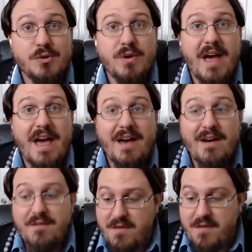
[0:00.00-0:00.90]
who
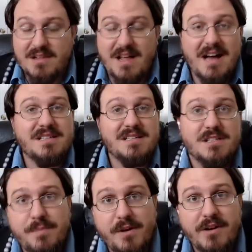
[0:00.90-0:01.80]
have lots of
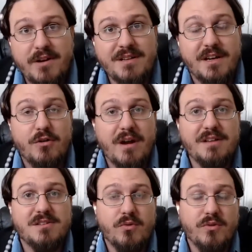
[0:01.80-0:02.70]
experience and
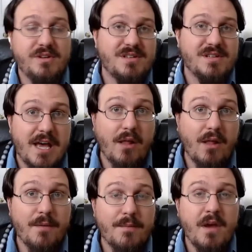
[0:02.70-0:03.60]
great stories to
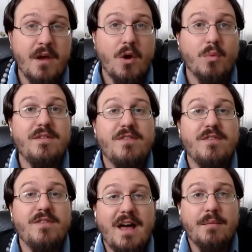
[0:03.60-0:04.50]
tell. We've
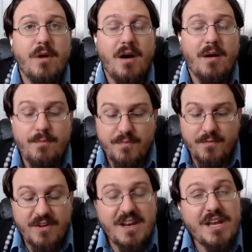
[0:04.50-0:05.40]
got
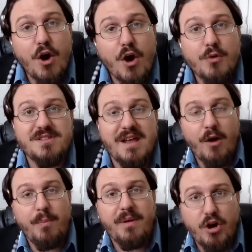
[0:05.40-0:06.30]
videos that
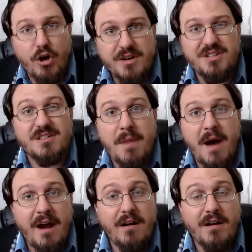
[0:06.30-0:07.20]
help encourage,
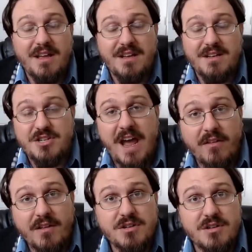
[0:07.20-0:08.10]
inspire, and
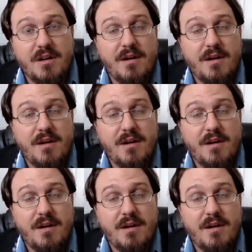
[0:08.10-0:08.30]
challenge